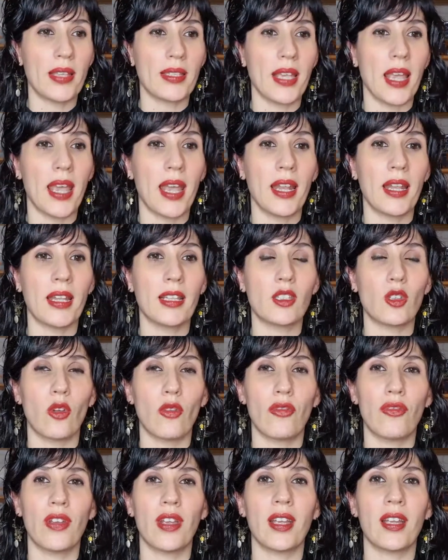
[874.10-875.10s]
and
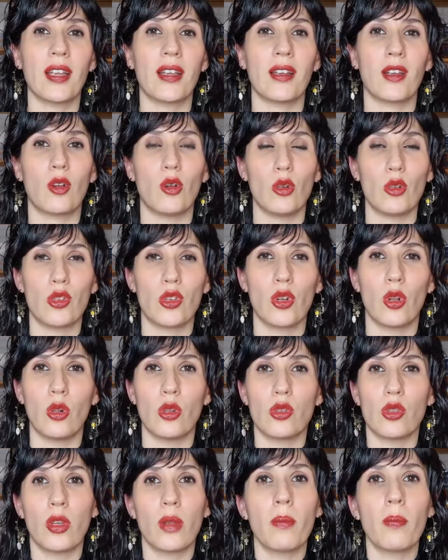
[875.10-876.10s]
something cultural
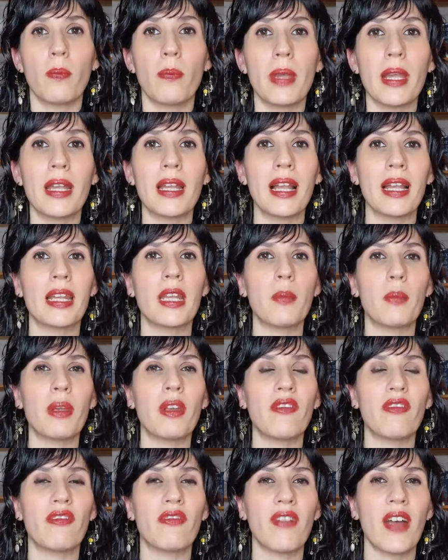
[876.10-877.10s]
also in being a little
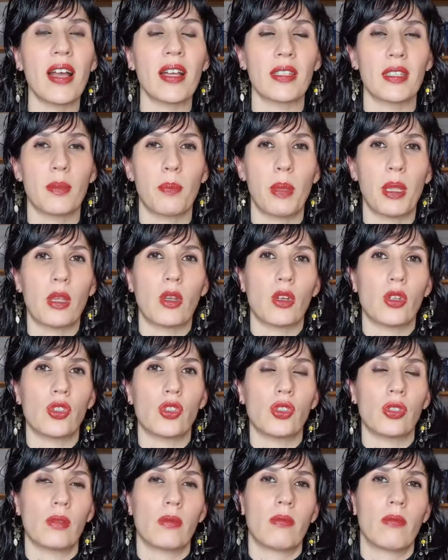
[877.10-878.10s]
bit fast,
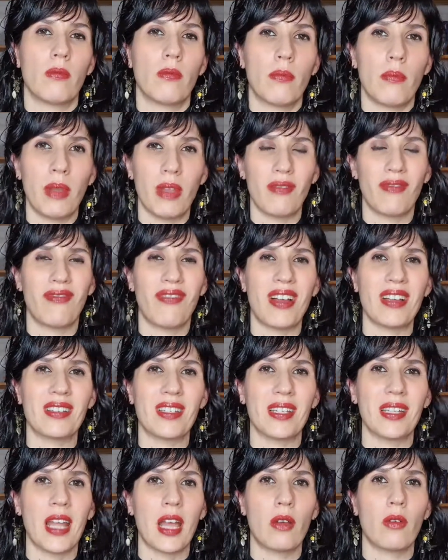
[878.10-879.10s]
because being
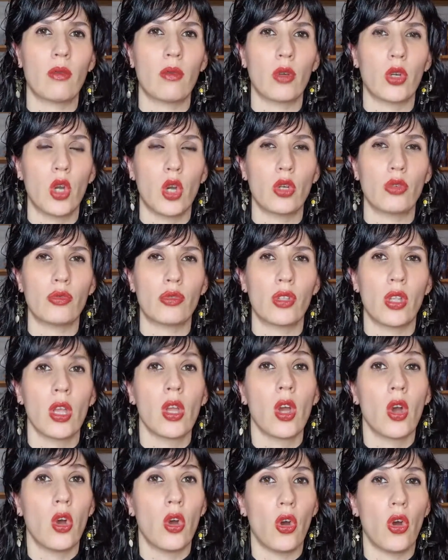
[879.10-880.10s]
fast in our ghost
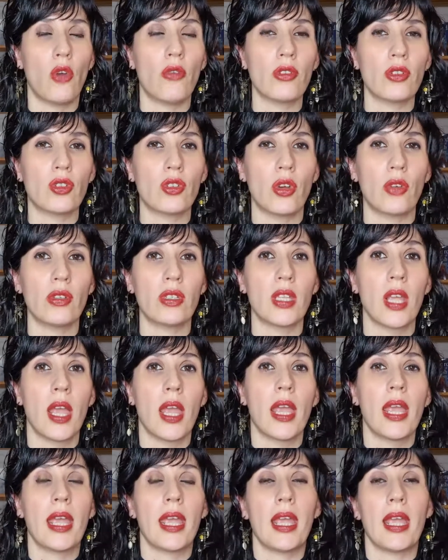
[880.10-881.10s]
or horror stories
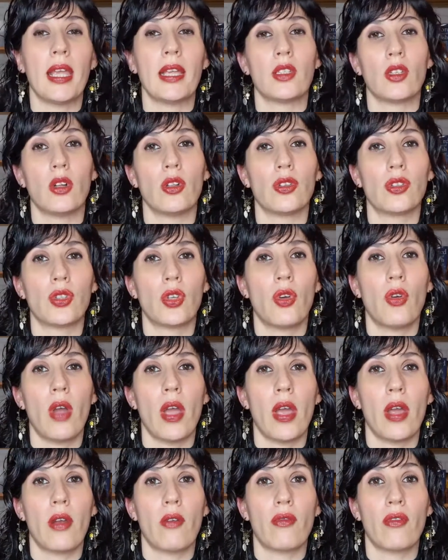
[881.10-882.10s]
is also
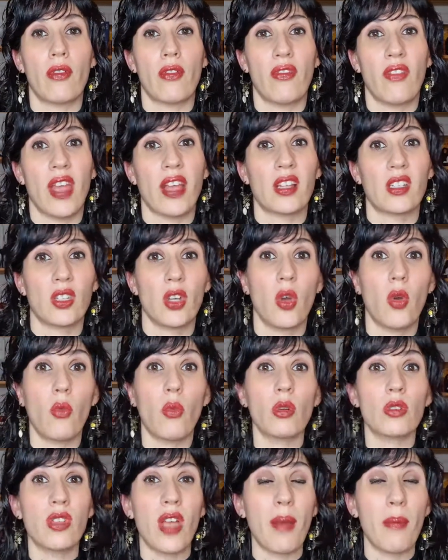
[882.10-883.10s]
a reflect of
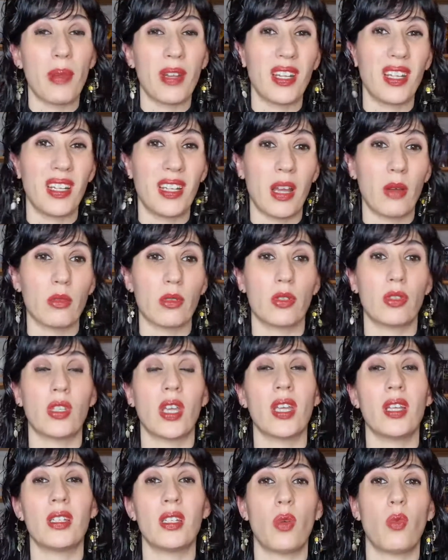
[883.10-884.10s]
what's happening in our
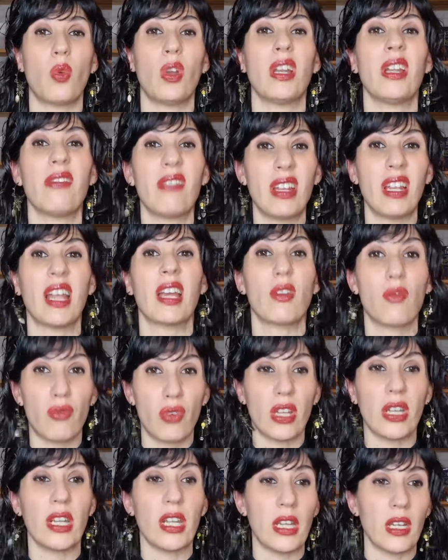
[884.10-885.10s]
society. We're living like
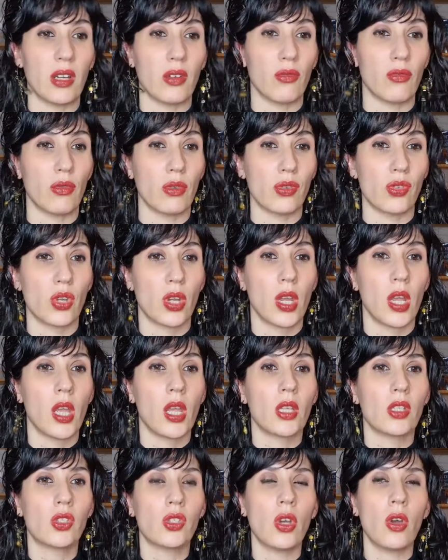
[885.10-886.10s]
really in a rush.
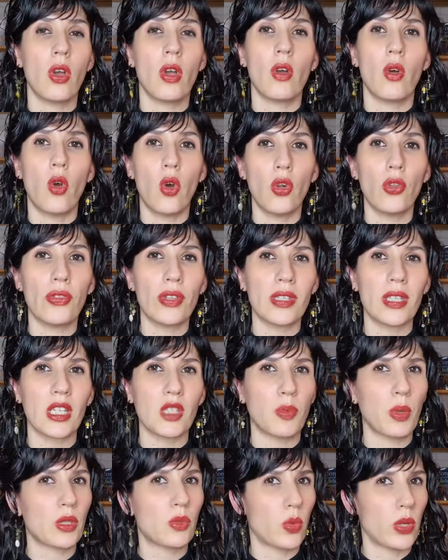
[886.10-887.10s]
So all these
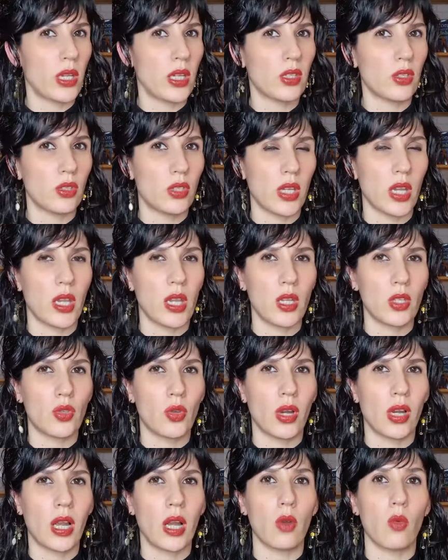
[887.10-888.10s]
aspects we need to take
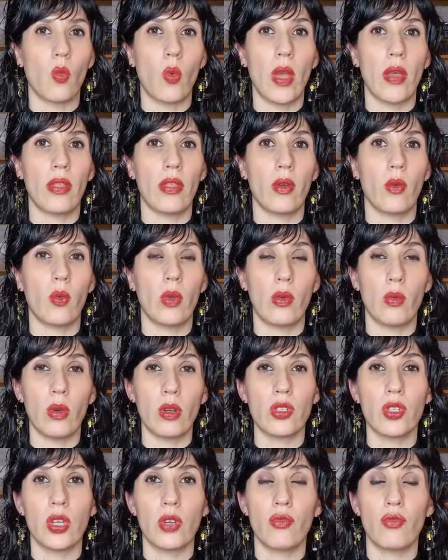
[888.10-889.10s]
into account, whether we're
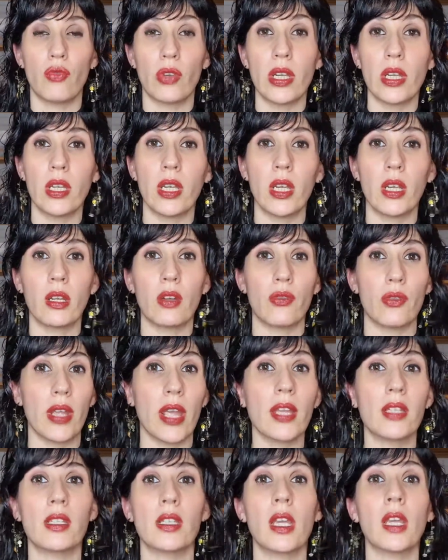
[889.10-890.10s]
watching, reading,
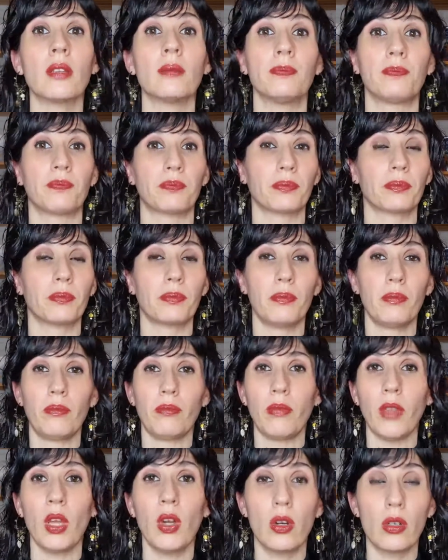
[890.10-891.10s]
creating,
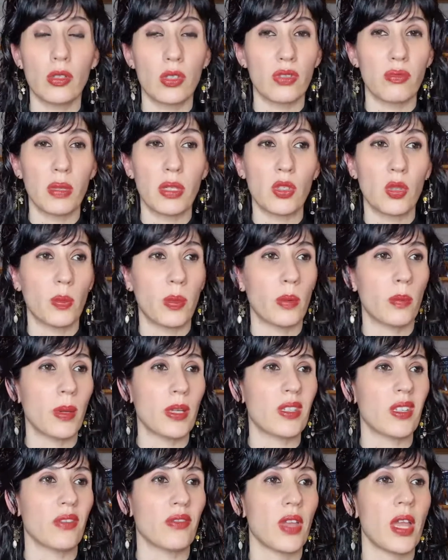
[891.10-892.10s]
or just being super
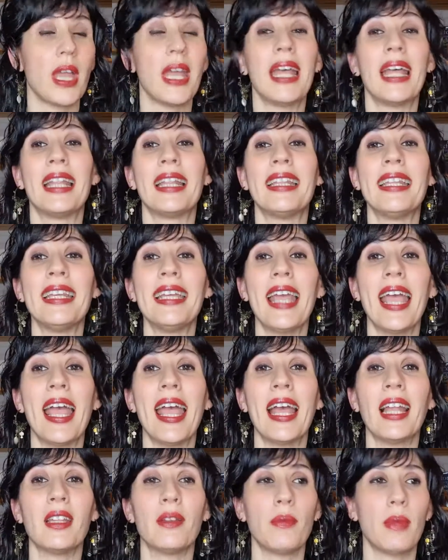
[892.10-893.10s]
passive. The
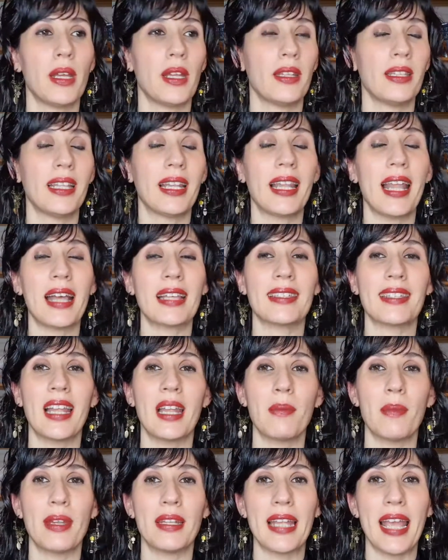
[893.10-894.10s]
last
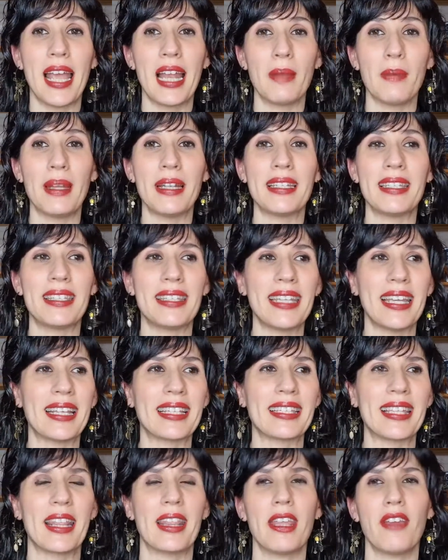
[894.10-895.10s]
element, element
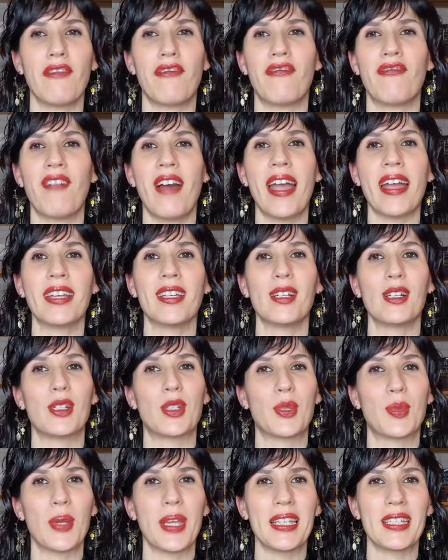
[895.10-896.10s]
6, the final
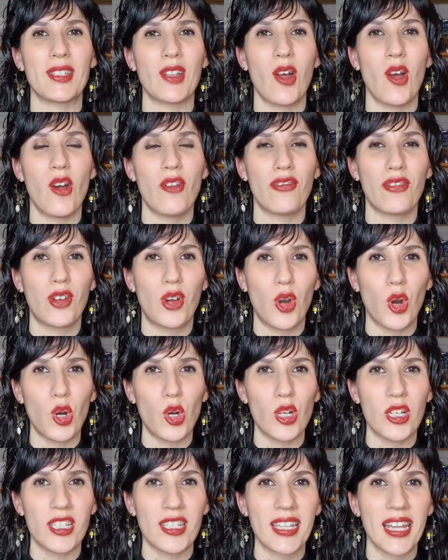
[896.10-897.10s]
twist, of
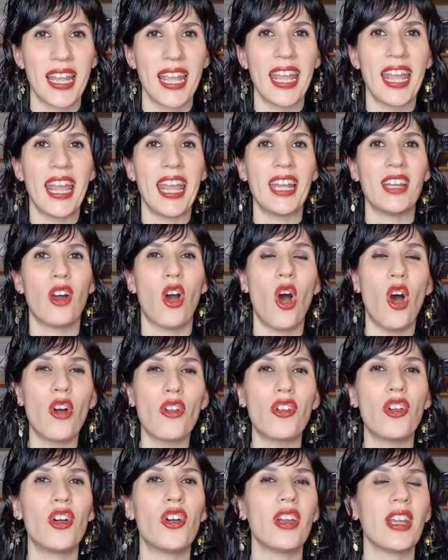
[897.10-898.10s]
course, in
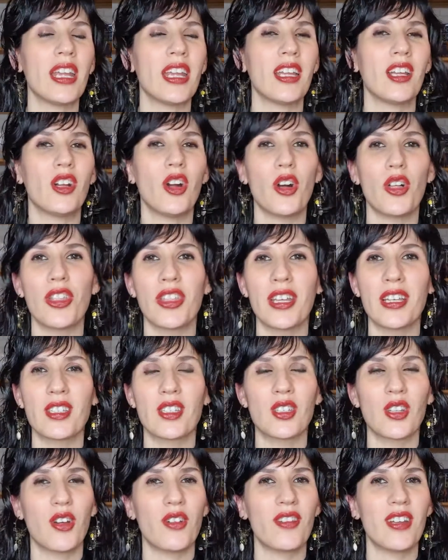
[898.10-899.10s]
horror, in Gothic
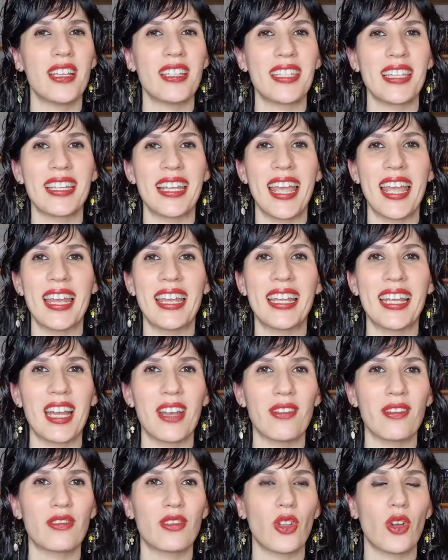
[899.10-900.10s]
stories, in any
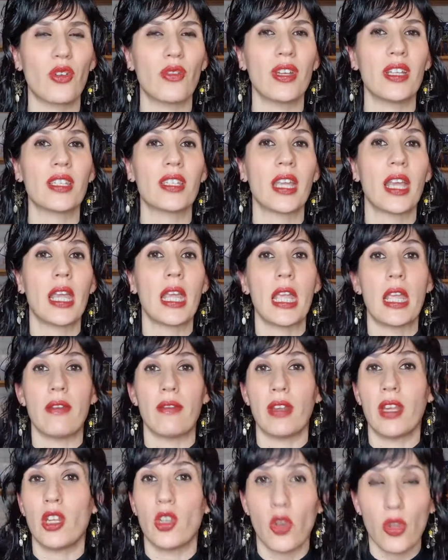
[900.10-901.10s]
kind of stories, even in